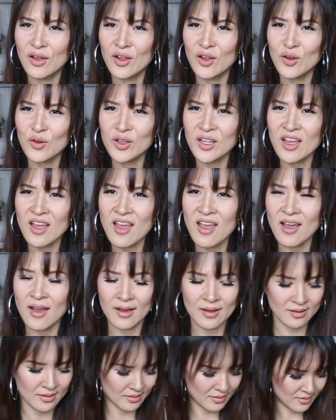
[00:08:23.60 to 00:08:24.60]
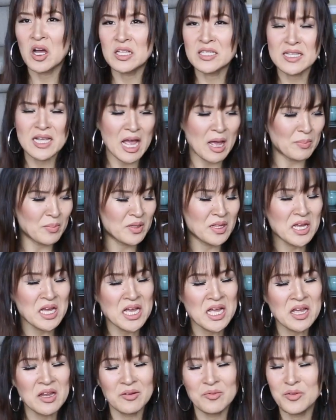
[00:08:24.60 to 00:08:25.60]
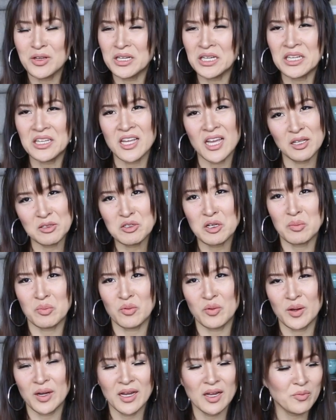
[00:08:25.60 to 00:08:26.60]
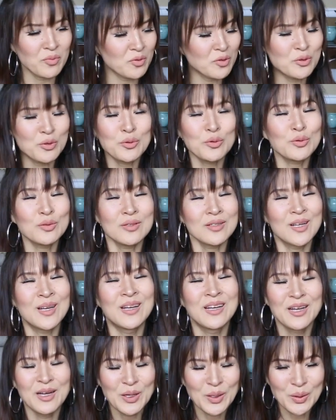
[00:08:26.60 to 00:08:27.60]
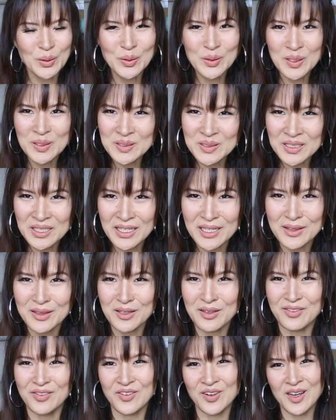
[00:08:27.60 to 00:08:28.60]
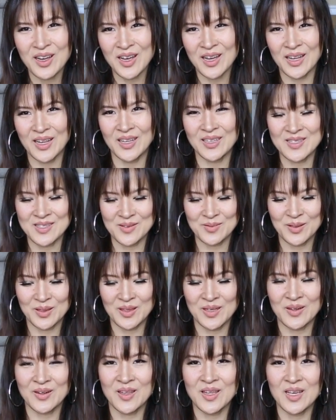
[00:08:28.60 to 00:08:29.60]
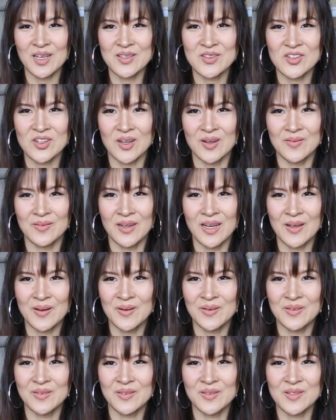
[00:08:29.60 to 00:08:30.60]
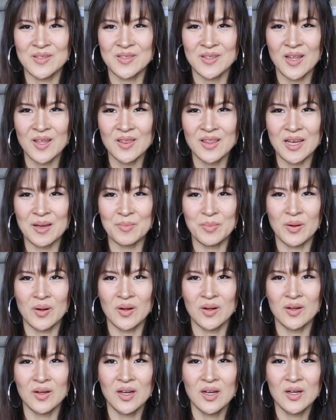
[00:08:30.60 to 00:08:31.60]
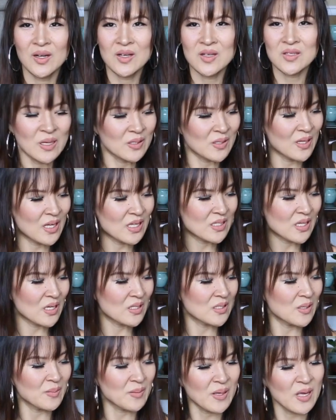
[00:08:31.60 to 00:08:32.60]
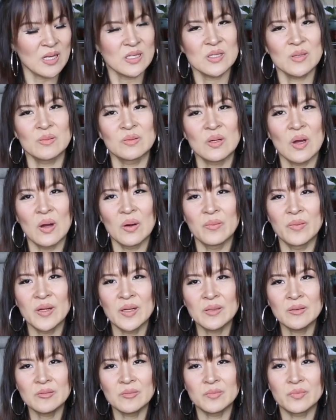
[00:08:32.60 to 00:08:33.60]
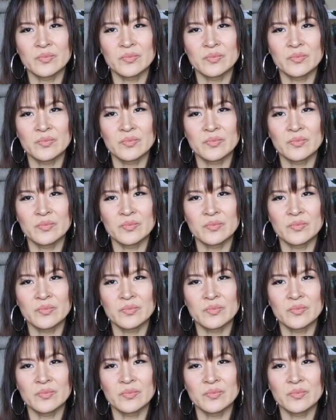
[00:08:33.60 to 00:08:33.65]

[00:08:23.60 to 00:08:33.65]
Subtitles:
Oh yeah. On top of that, we need ketchup, right? Who doesn't eat their fries with their ketchup? I don't understand that part. So let's get some ketchup going.